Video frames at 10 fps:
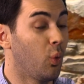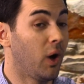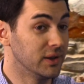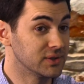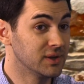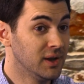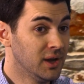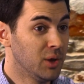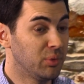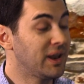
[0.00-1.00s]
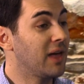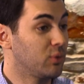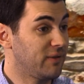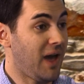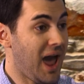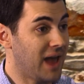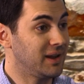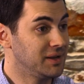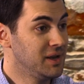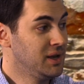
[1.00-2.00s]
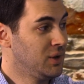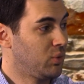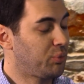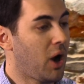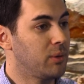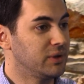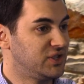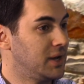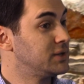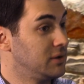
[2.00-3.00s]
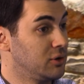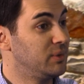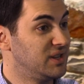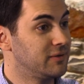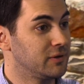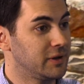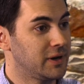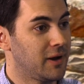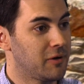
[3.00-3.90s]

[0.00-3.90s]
once, but now that we've had it, we'd probably chase a little bit differently now.